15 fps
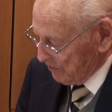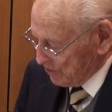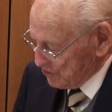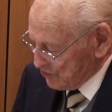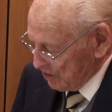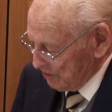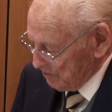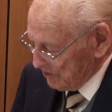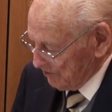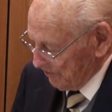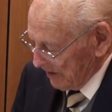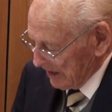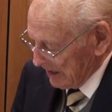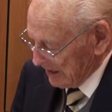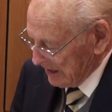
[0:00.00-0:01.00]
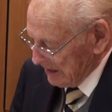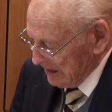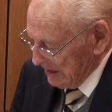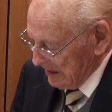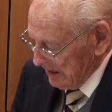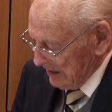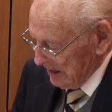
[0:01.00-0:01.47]
the Germans finally.
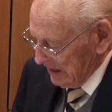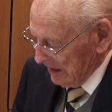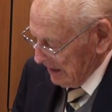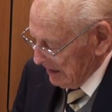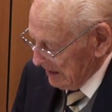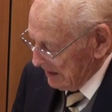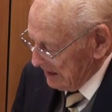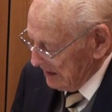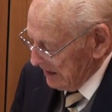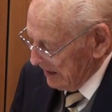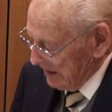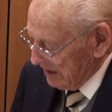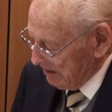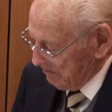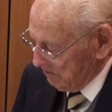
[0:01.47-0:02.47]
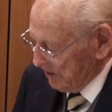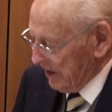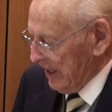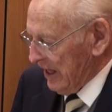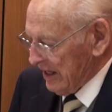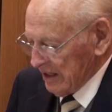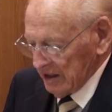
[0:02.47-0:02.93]
And we
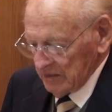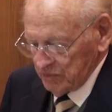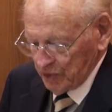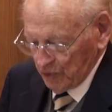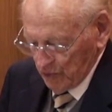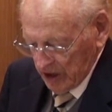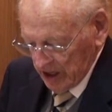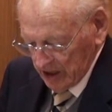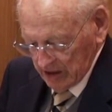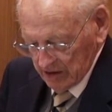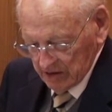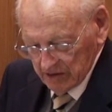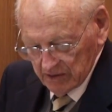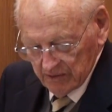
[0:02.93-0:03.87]
had a parade